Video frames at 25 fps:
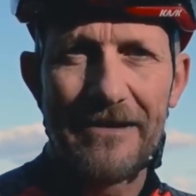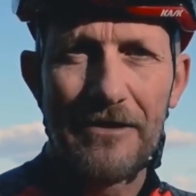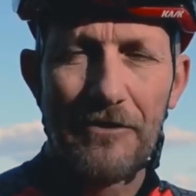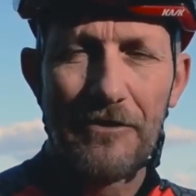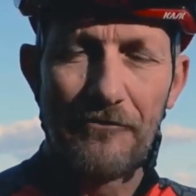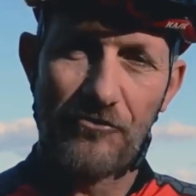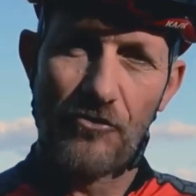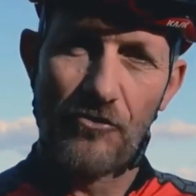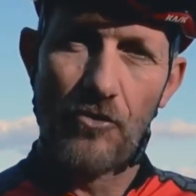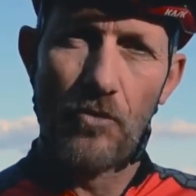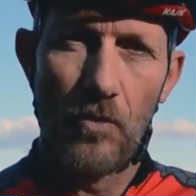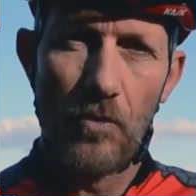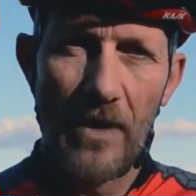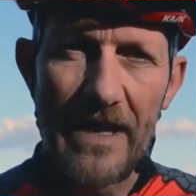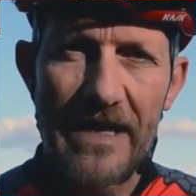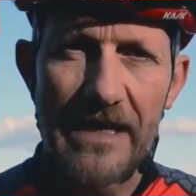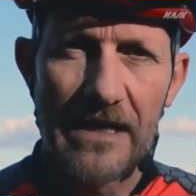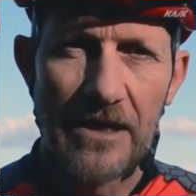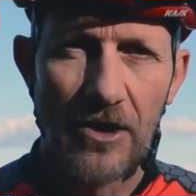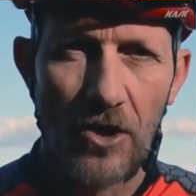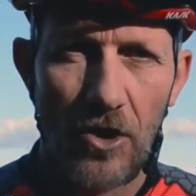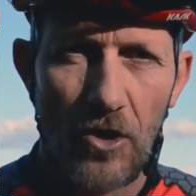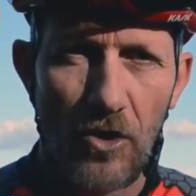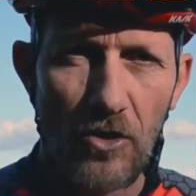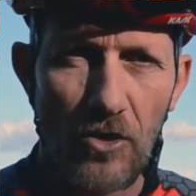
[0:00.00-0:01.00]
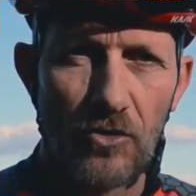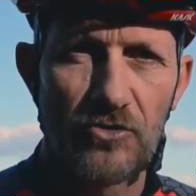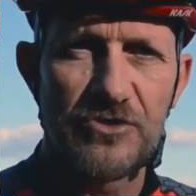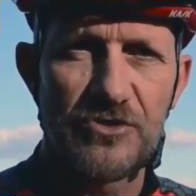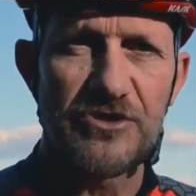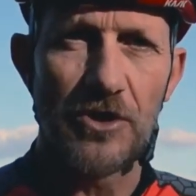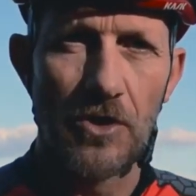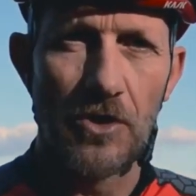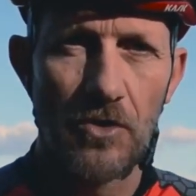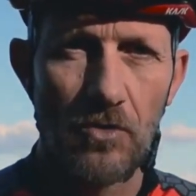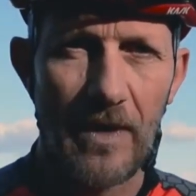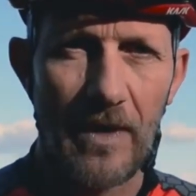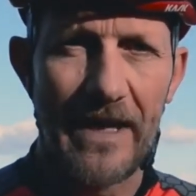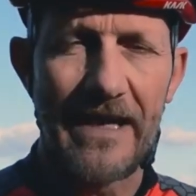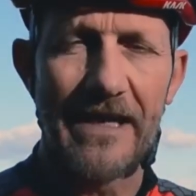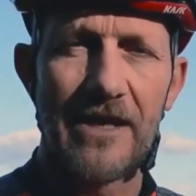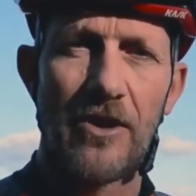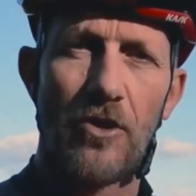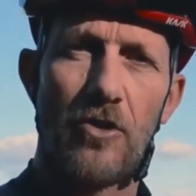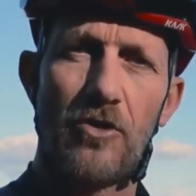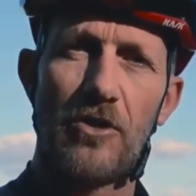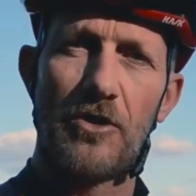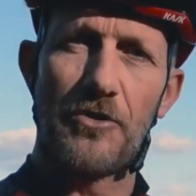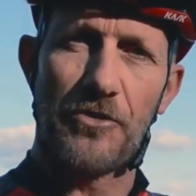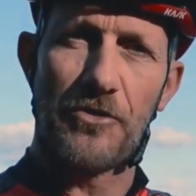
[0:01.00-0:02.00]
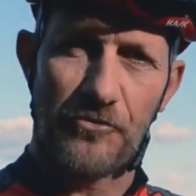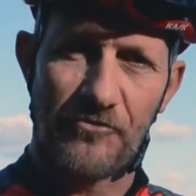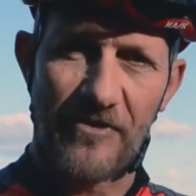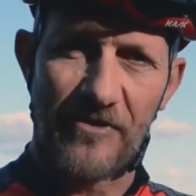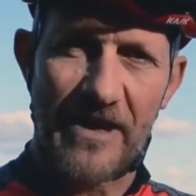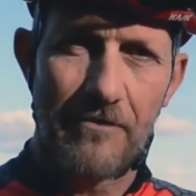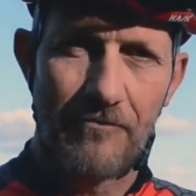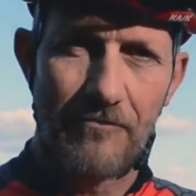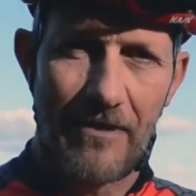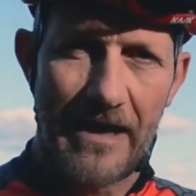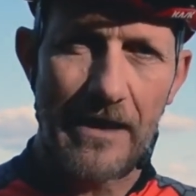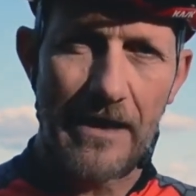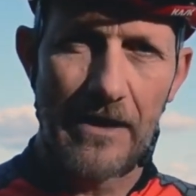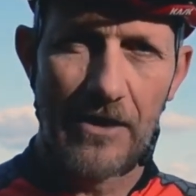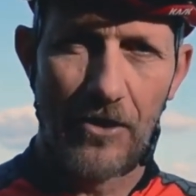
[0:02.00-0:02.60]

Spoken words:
for a week long or 2 week long or 3 week